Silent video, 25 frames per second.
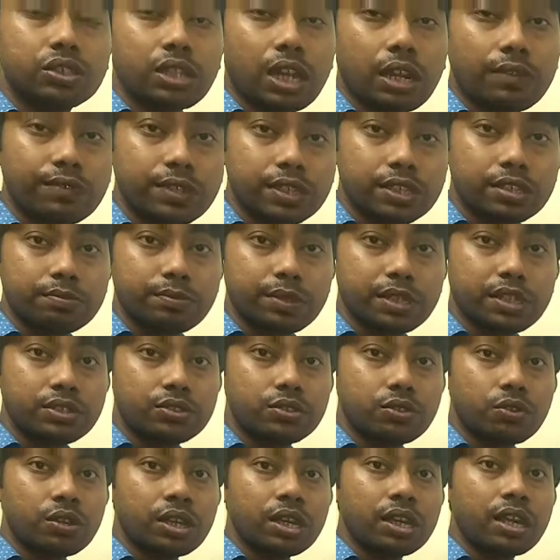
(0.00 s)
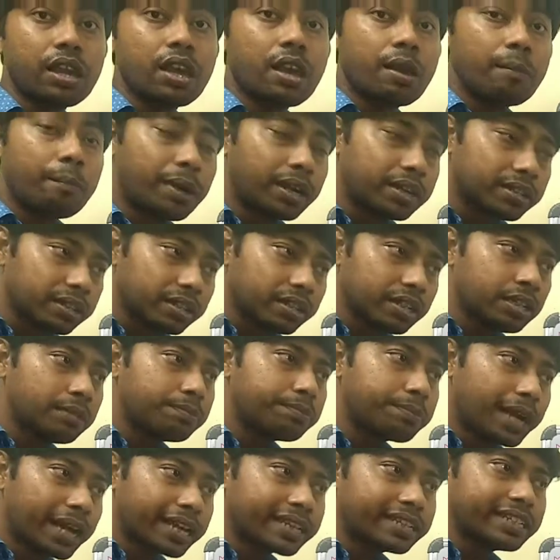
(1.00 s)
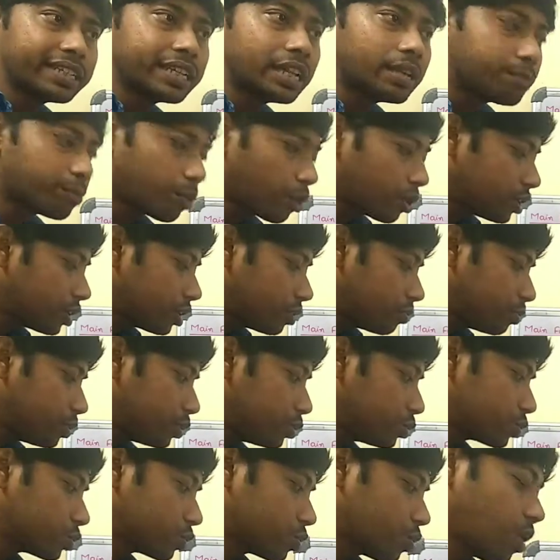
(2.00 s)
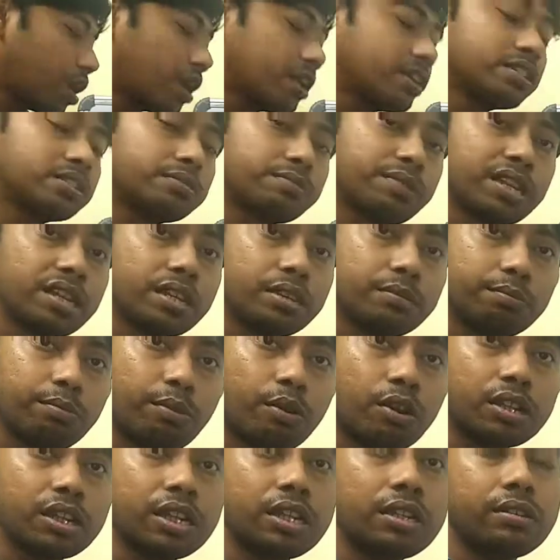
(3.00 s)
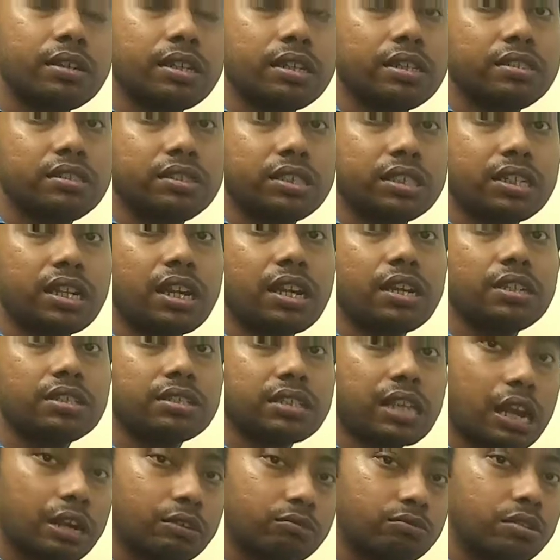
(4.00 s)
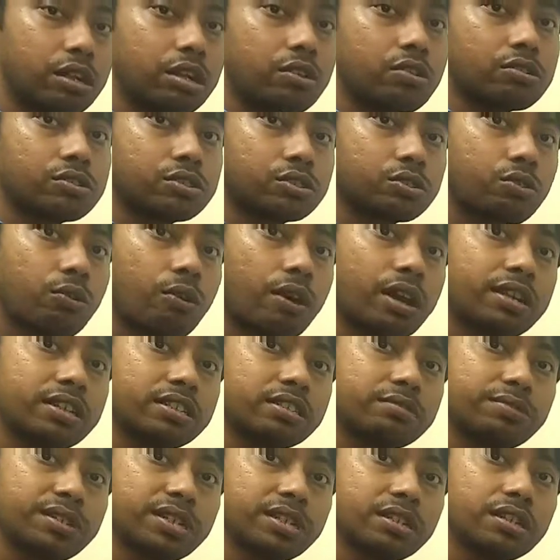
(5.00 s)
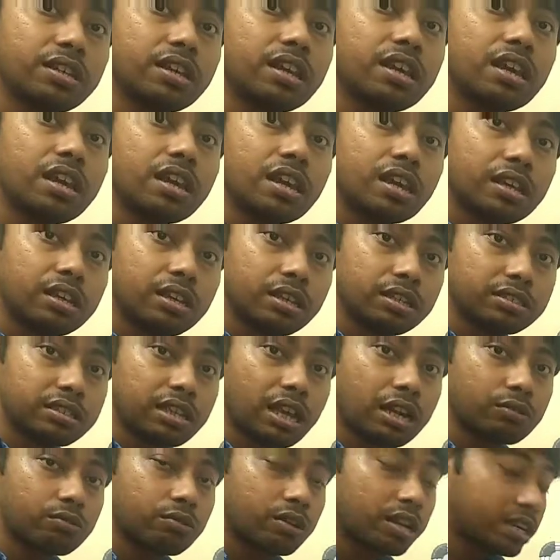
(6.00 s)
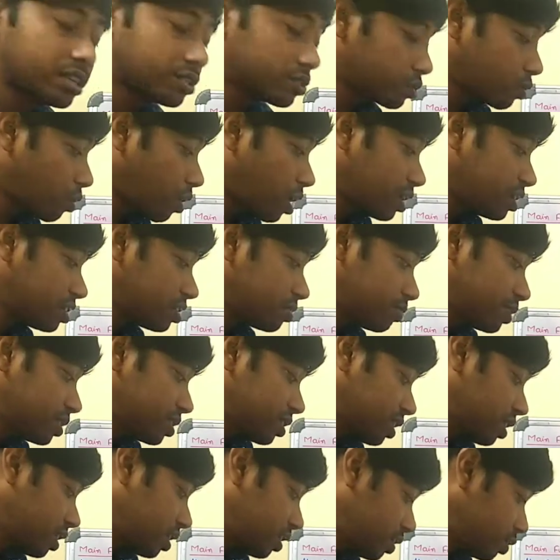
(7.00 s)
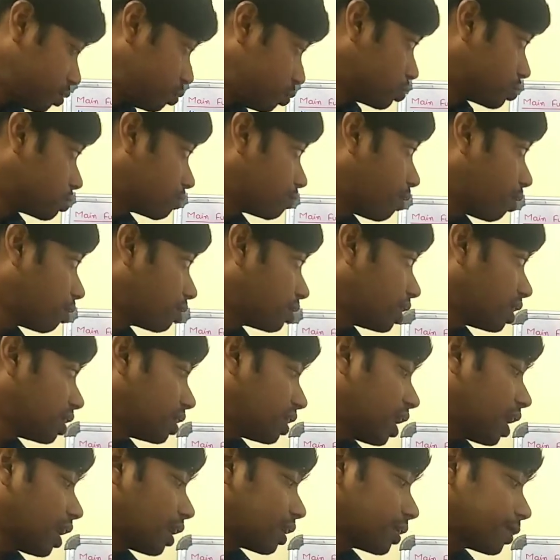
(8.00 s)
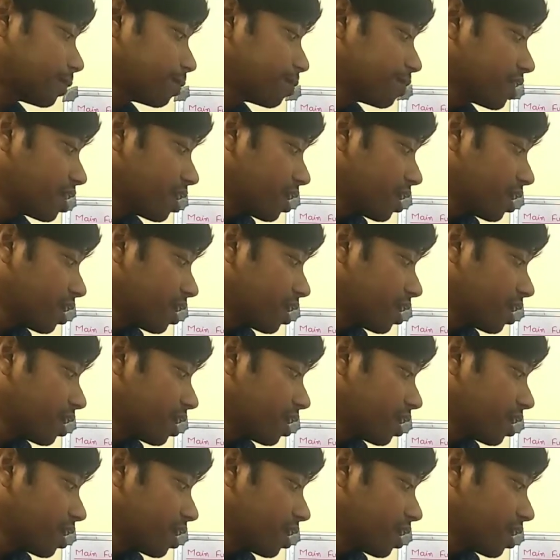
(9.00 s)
surface finish. Okay, but in practical point of view, square is very important. In generally, circular or square is very circular and square is basically used for the duct